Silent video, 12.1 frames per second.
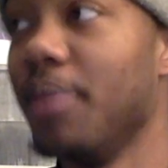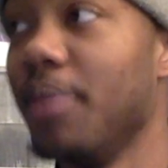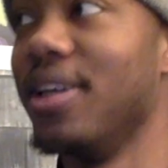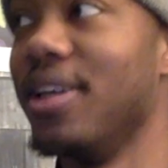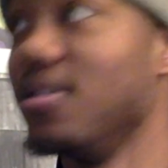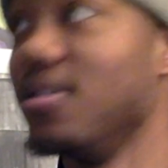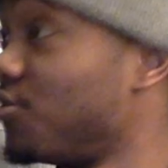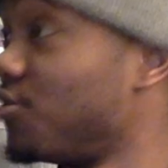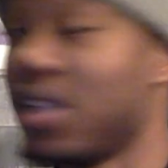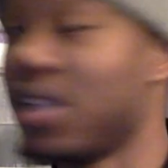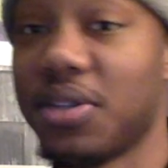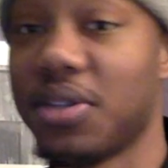But
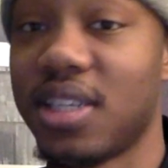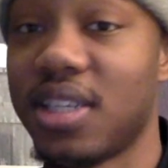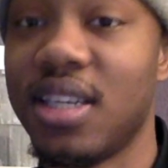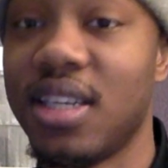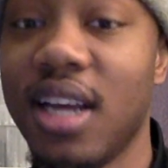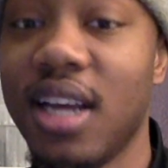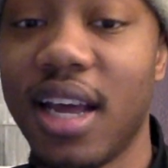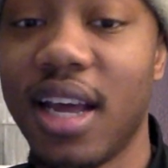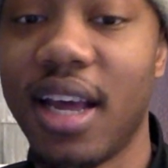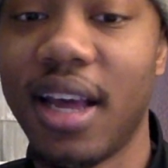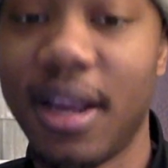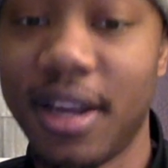Fresno didn't,
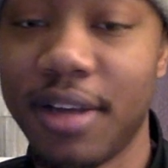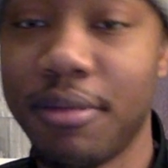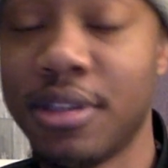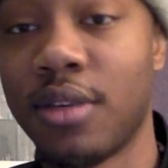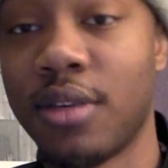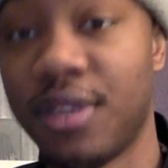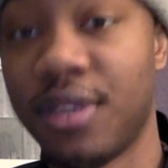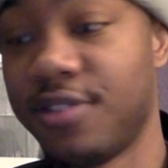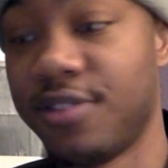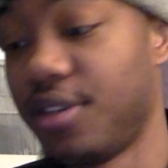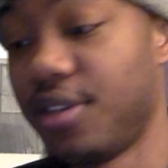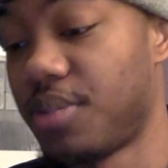and it was a
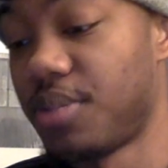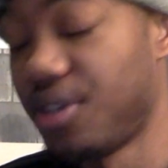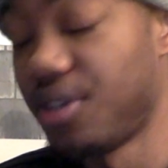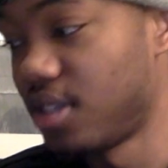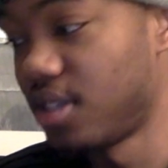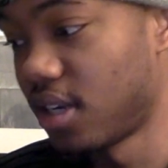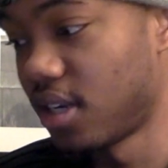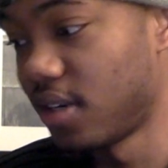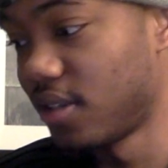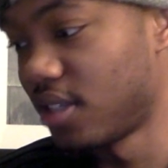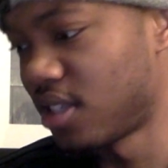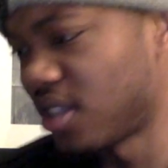wonderful experience.
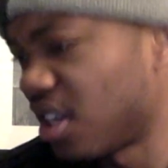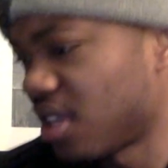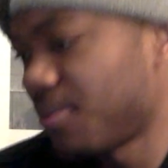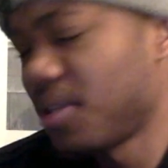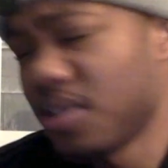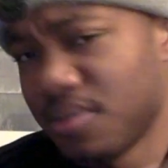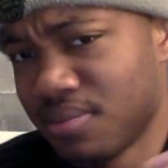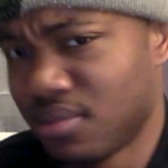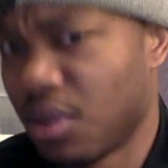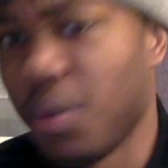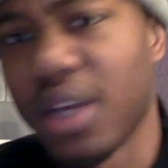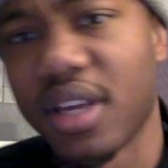Let's talk about
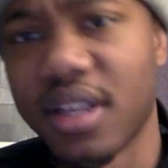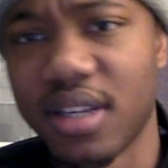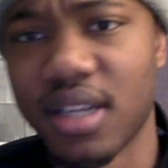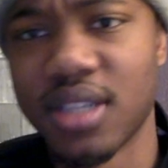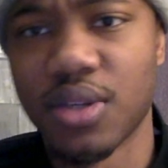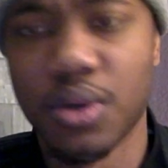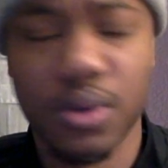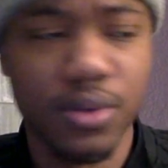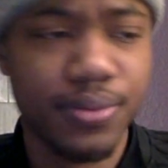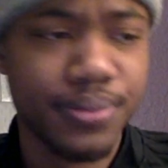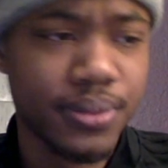the weekend as a whole.